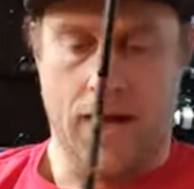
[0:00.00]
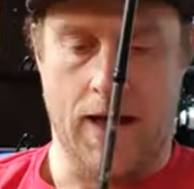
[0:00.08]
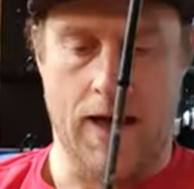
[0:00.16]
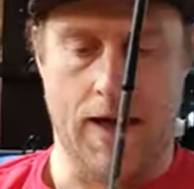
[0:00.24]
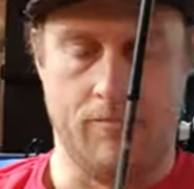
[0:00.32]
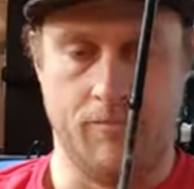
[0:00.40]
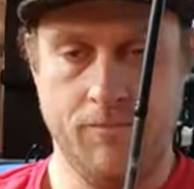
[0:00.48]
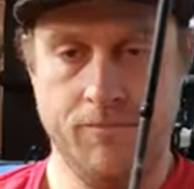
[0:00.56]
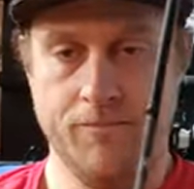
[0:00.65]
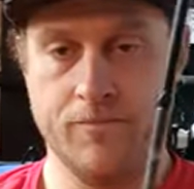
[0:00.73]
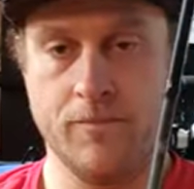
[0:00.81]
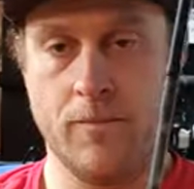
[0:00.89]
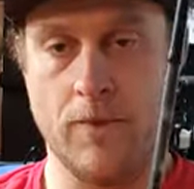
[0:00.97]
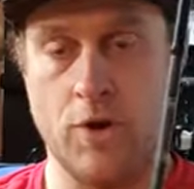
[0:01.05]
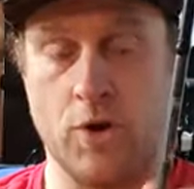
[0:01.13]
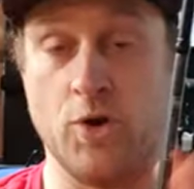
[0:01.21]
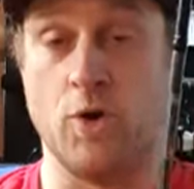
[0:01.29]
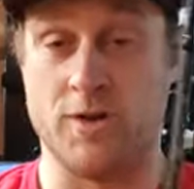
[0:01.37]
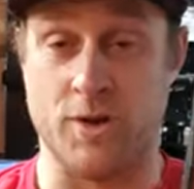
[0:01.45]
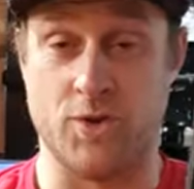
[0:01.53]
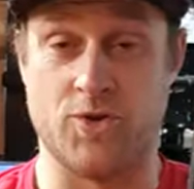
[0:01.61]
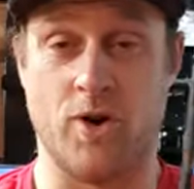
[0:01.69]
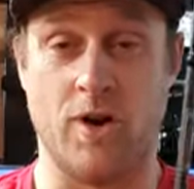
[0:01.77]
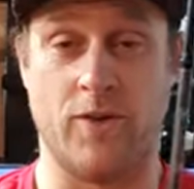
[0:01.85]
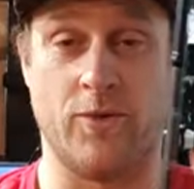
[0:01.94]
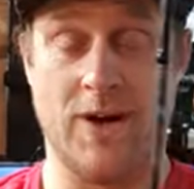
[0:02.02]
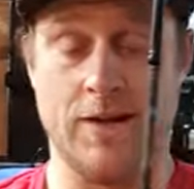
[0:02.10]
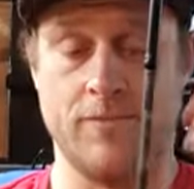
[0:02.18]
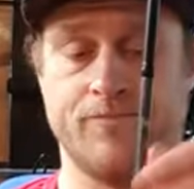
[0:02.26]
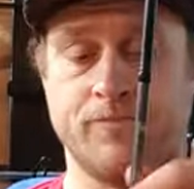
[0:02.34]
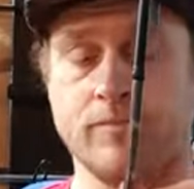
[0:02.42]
You could also troll as well.